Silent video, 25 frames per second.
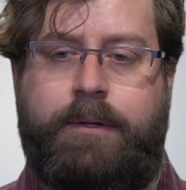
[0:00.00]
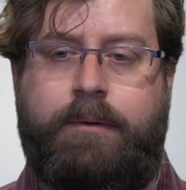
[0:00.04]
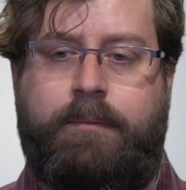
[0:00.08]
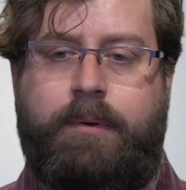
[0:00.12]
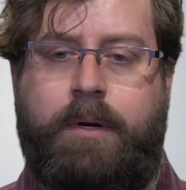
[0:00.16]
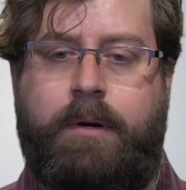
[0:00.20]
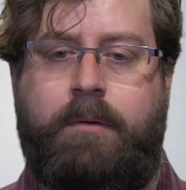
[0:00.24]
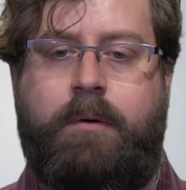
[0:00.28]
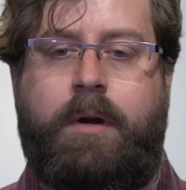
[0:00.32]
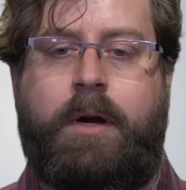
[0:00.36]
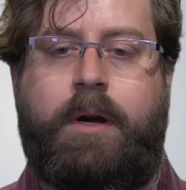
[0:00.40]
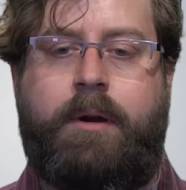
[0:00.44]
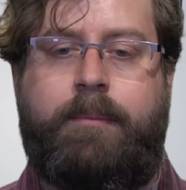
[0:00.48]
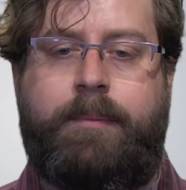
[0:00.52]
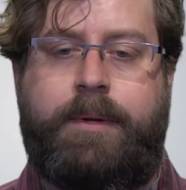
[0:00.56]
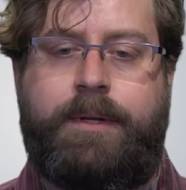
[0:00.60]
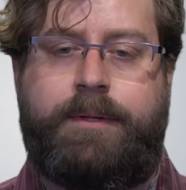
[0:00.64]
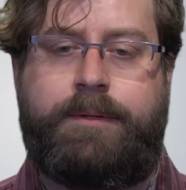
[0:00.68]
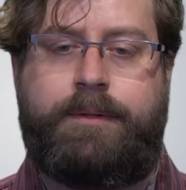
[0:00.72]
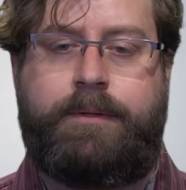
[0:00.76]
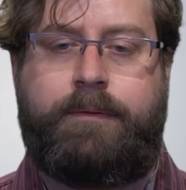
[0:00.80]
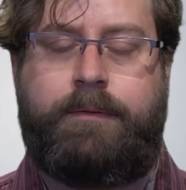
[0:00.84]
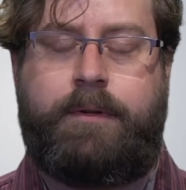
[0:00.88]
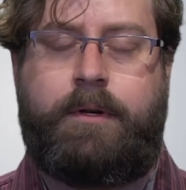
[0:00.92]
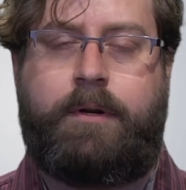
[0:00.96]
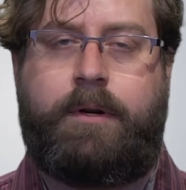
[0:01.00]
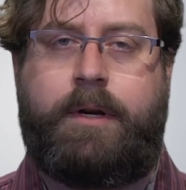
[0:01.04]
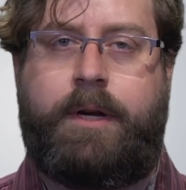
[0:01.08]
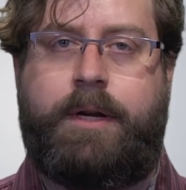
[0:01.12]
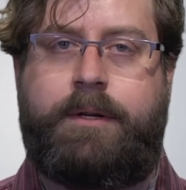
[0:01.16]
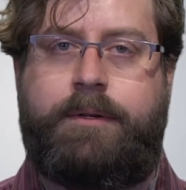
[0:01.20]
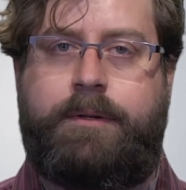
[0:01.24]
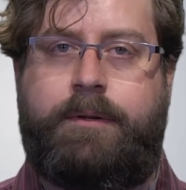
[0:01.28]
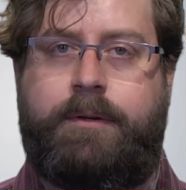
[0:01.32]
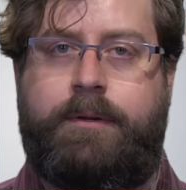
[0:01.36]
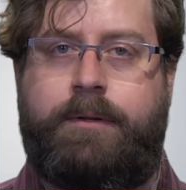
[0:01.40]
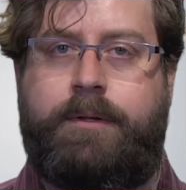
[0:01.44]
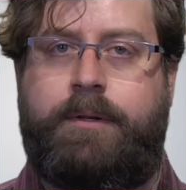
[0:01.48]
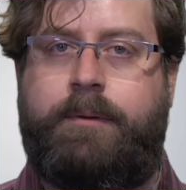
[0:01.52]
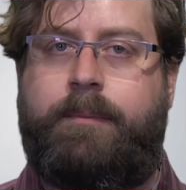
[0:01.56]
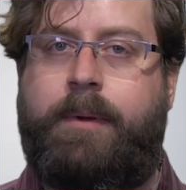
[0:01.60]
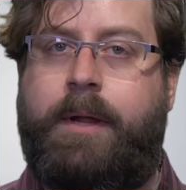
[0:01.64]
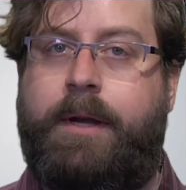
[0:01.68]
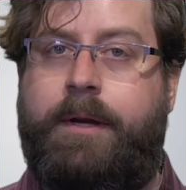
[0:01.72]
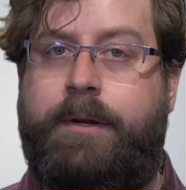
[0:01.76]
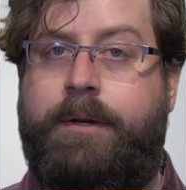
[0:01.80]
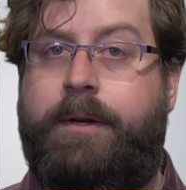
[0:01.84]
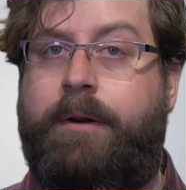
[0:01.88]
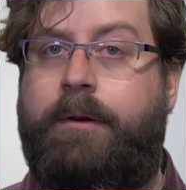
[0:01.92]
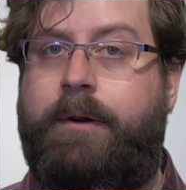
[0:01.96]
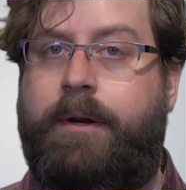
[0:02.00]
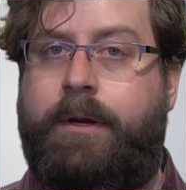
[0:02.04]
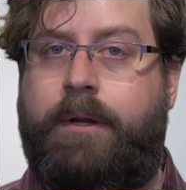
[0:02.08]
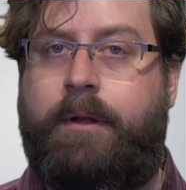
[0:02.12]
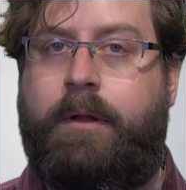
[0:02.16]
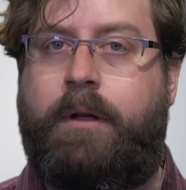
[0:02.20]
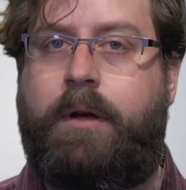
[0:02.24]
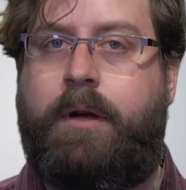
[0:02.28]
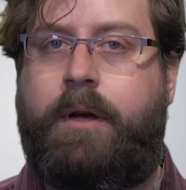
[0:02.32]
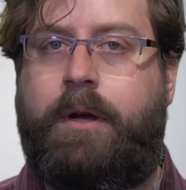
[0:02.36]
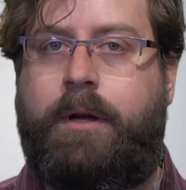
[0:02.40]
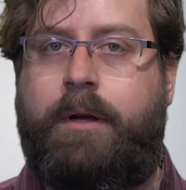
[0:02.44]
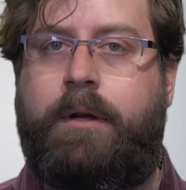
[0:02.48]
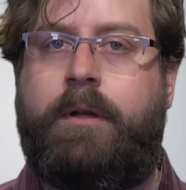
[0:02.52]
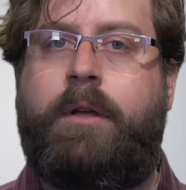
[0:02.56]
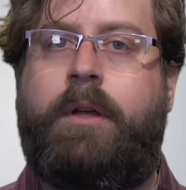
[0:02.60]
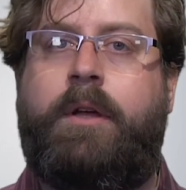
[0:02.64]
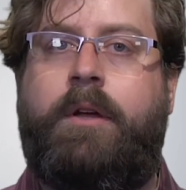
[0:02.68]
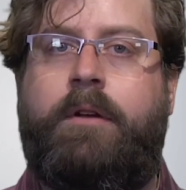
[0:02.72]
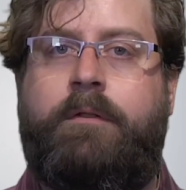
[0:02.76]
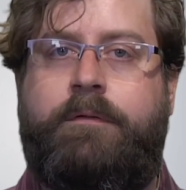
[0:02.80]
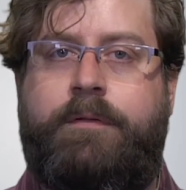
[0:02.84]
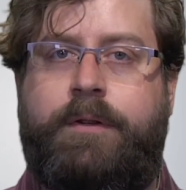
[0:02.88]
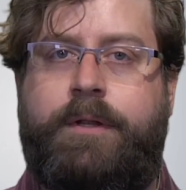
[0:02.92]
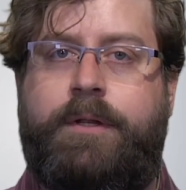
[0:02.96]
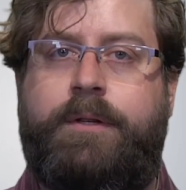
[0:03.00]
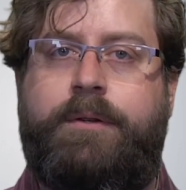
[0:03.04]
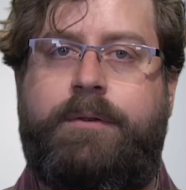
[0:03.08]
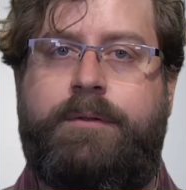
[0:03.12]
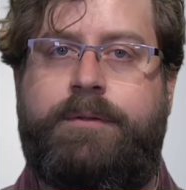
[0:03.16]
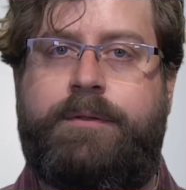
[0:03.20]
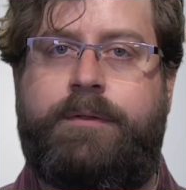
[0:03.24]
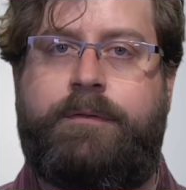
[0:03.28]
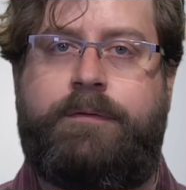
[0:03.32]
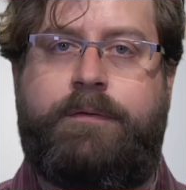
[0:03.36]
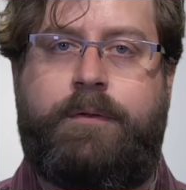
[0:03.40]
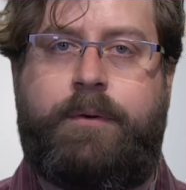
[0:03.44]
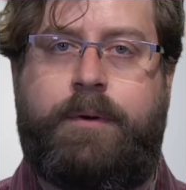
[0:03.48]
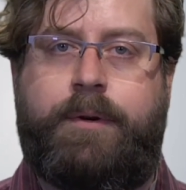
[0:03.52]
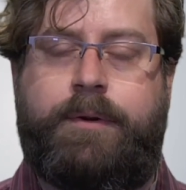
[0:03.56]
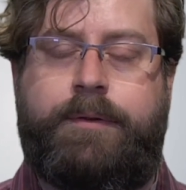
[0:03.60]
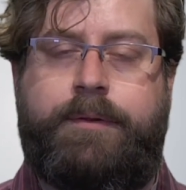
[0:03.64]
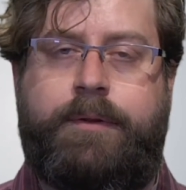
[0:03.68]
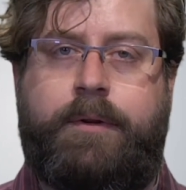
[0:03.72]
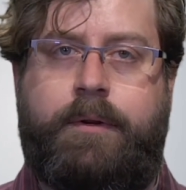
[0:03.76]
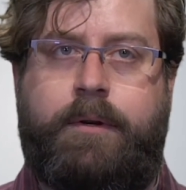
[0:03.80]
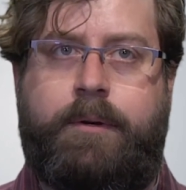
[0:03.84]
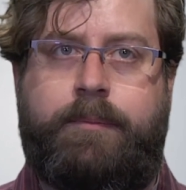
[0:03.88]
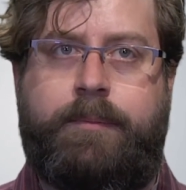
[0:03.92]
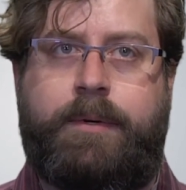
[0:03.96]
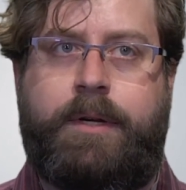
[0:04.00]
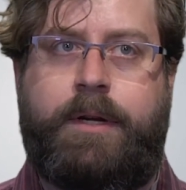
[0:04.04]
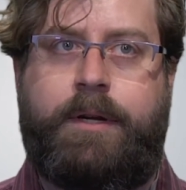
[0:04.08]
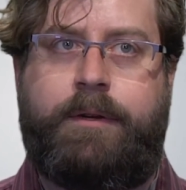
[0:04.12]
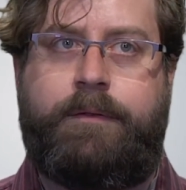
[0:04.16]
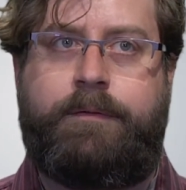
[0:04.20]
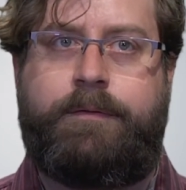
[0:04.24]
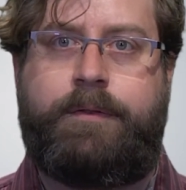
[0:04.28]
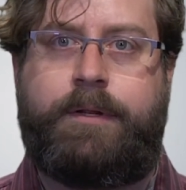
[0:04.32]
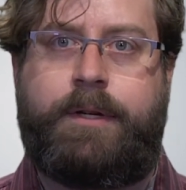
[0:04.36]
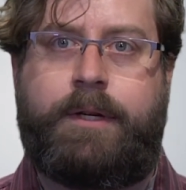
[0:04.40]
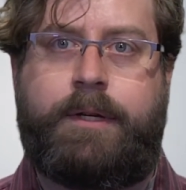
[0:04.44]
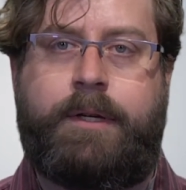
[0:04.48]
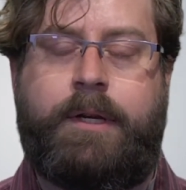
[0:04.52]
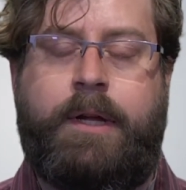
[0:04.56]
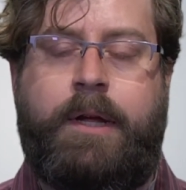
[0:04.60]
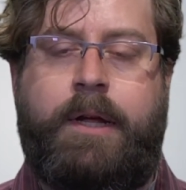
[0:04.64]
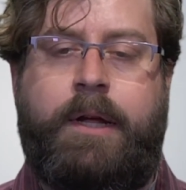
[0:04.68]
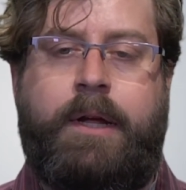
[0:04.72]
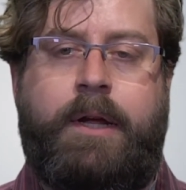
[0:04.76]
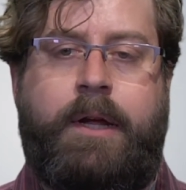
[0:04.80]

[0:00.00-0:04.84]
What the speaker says: the requirements of international humanitarian law for the use of force in armed conflict.